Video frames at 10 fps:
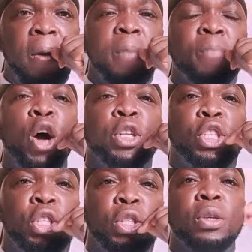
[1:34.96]

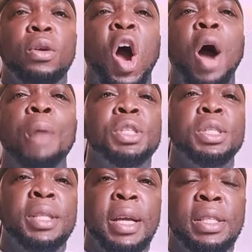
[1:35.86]
But up to
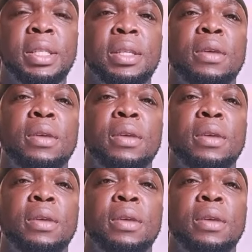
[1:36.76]
date,